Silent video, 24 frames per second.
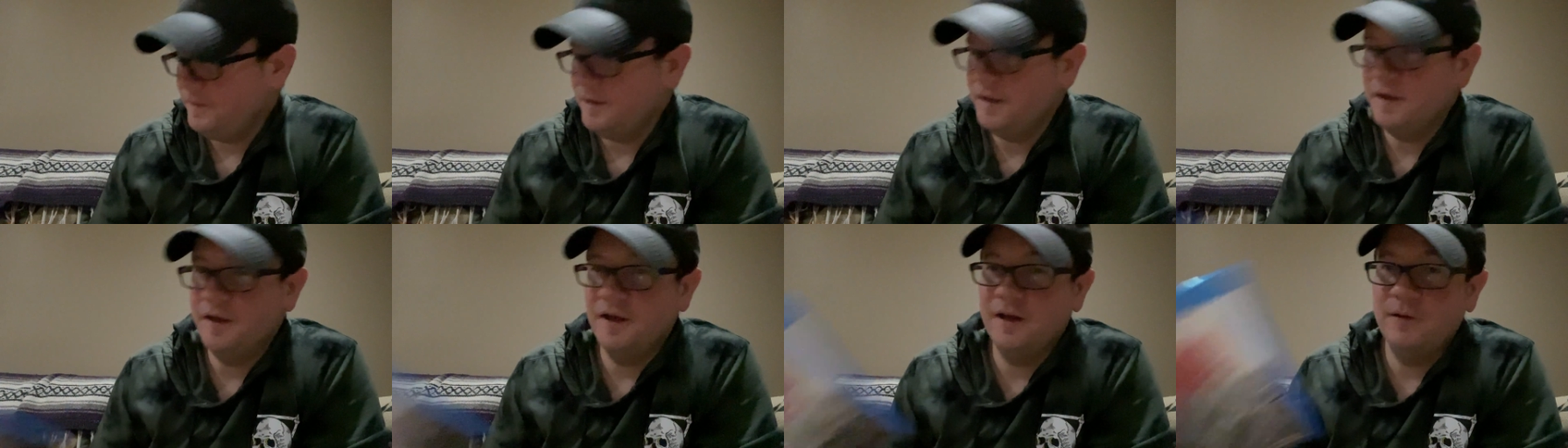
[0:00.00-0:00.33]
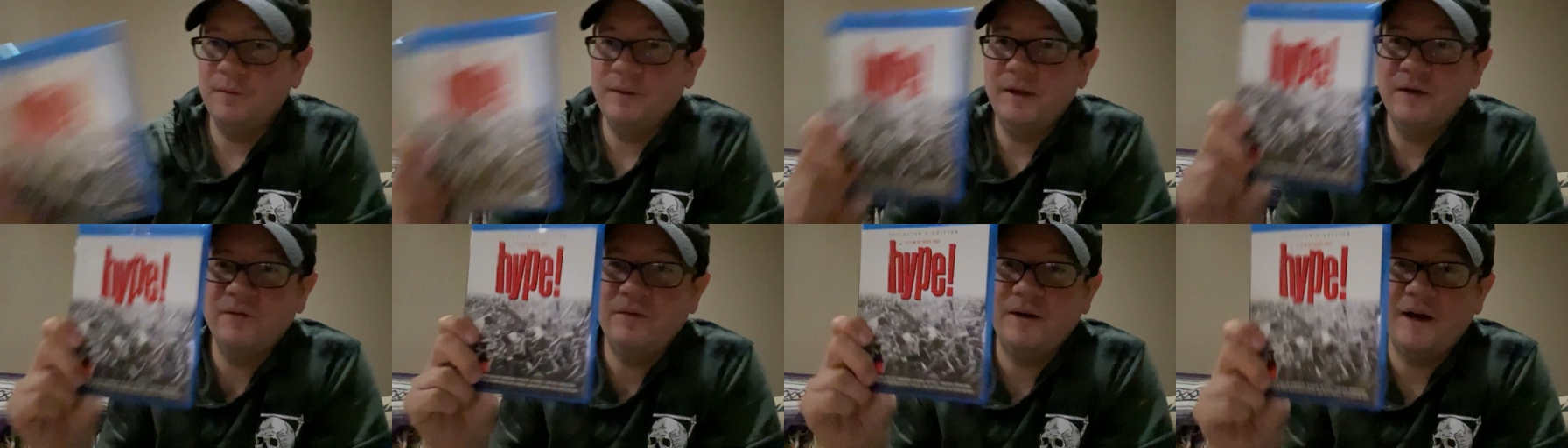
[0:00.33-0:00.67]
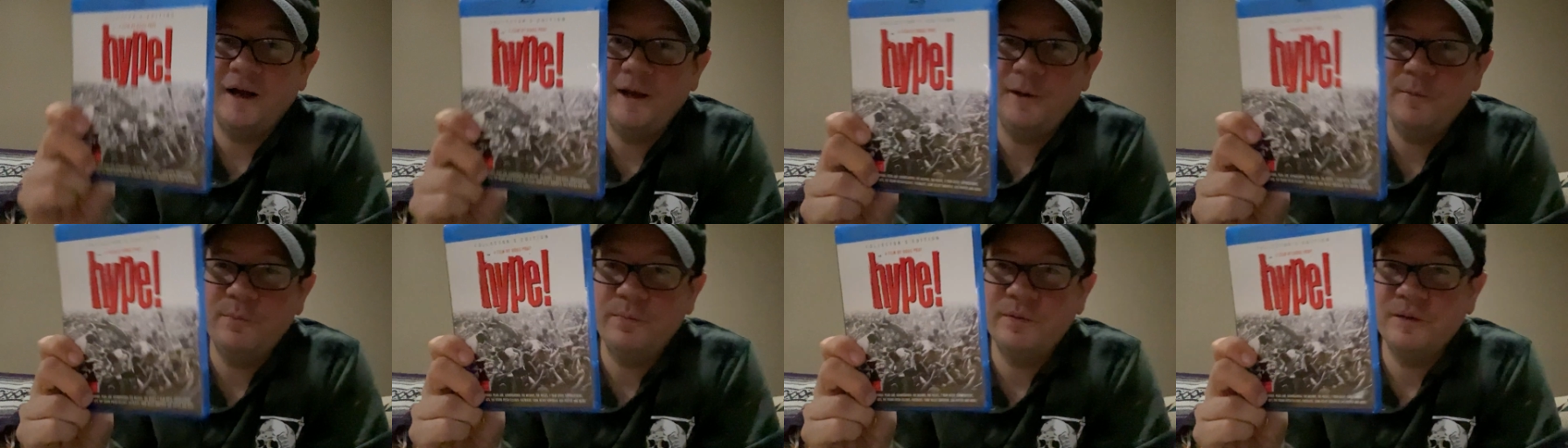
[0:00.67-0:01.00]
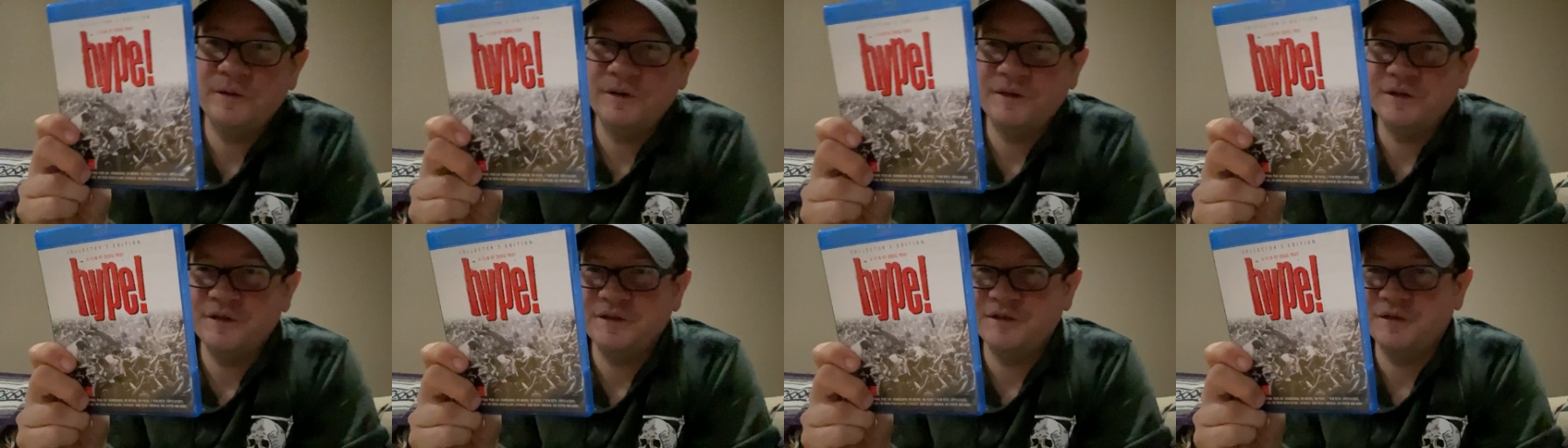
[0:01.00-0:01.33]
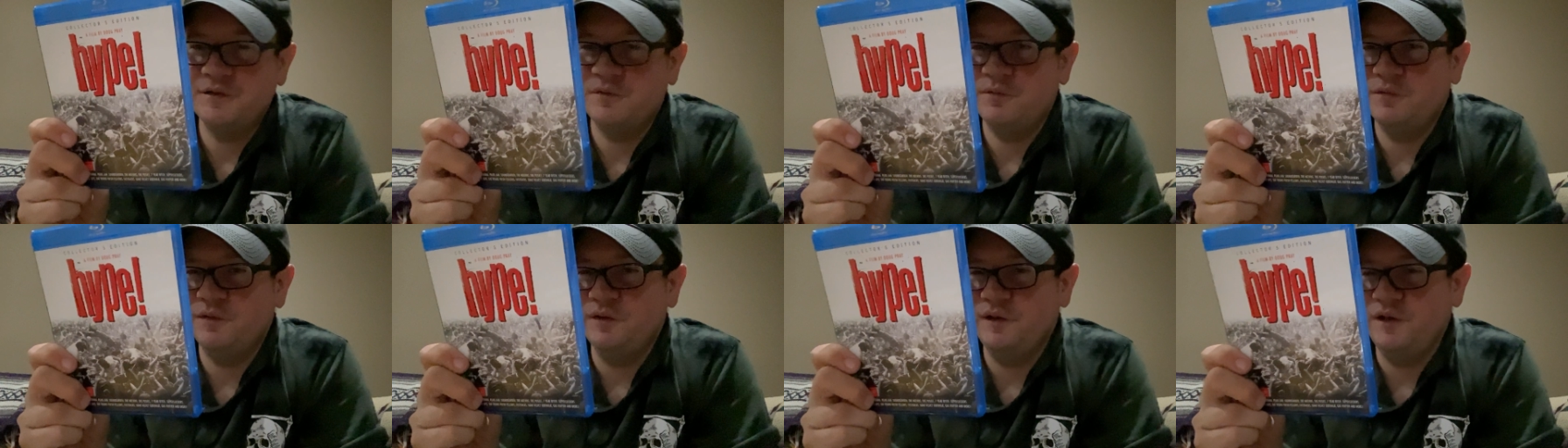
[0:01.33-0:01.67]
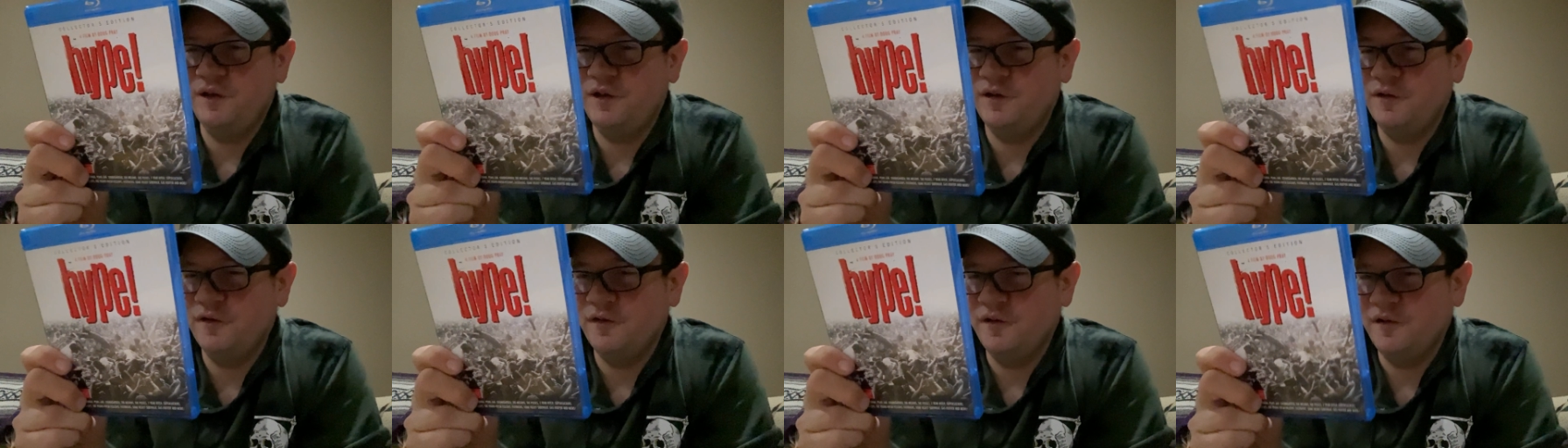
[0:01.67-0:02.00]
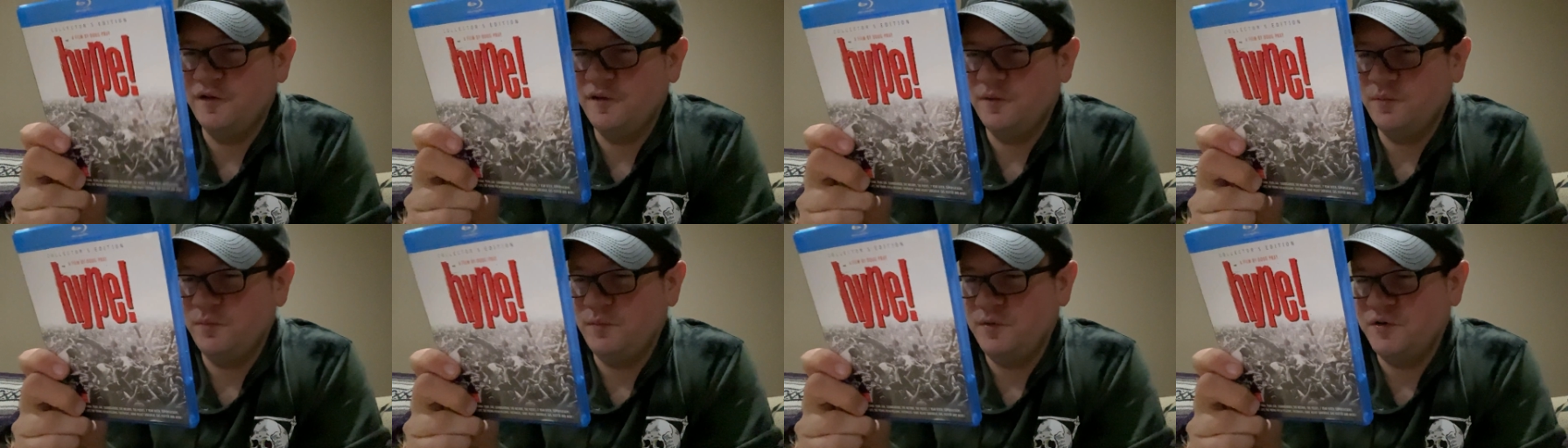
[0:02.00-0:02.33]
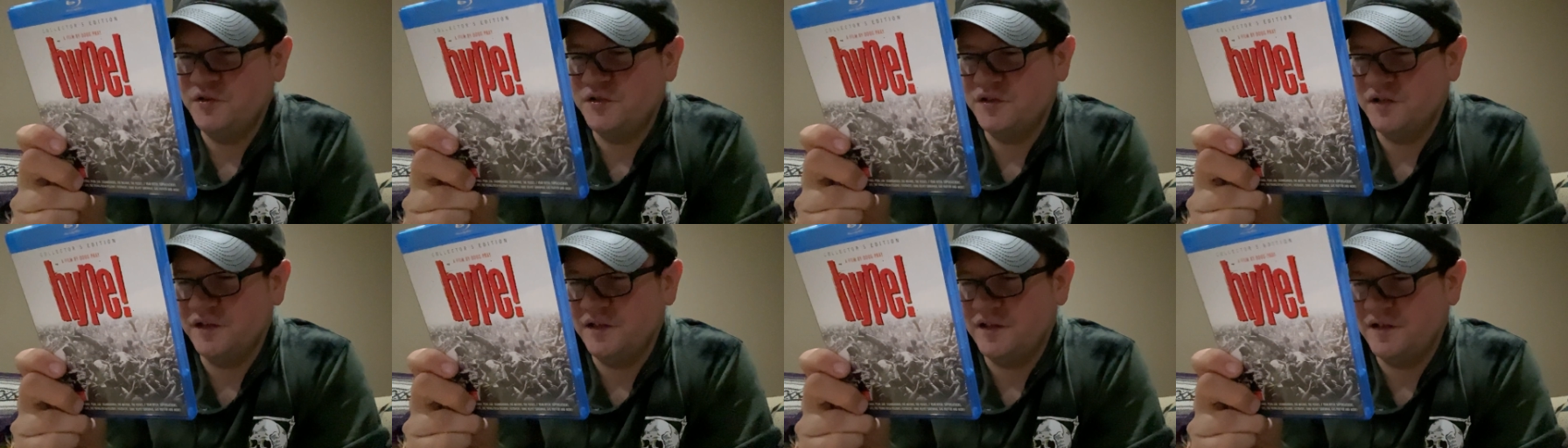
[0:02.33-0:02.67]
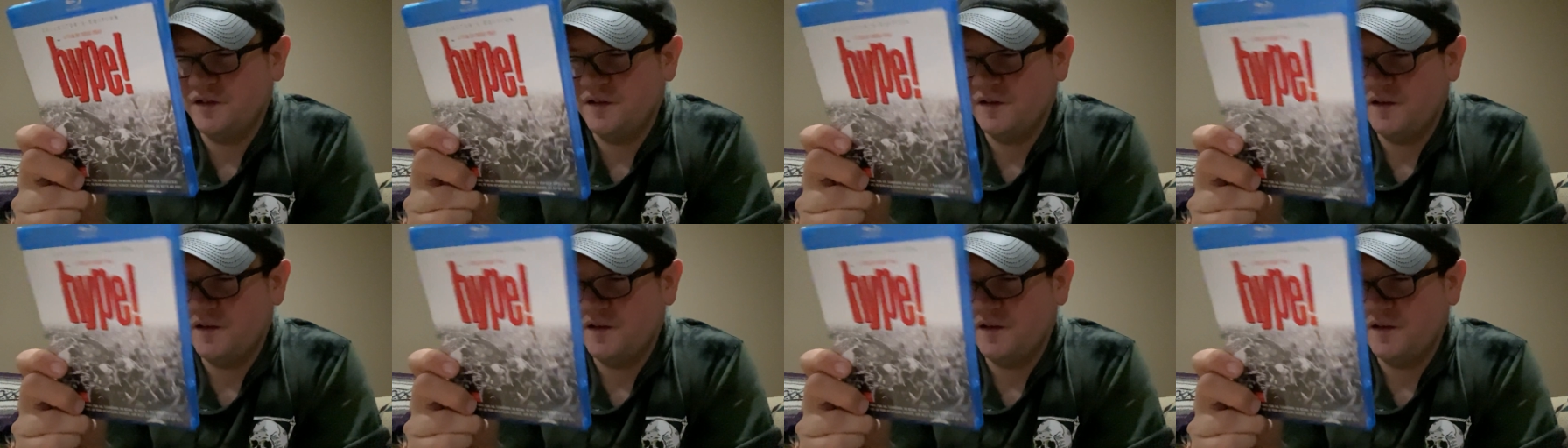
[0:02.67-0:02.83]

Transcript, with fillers: Uh, we have Hype. This is a really good music